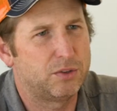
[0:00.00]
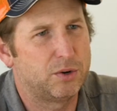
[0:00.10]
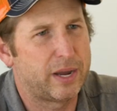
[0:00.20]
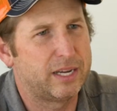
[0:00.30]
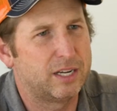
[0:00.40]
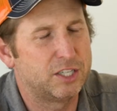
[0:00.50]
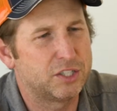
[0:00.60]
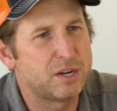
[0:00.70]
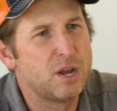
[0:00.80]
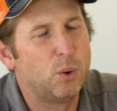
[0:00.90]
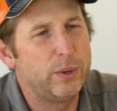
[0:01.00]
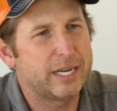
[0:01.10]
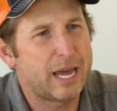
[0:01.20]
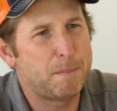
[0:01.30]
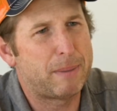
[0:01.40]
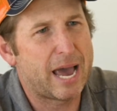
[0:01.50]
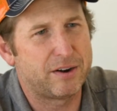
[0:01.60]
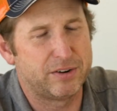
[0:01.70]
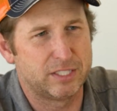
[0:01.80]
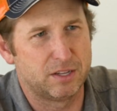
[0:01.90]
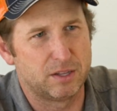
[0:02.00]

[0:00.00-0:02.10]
through 800, we can add batteries to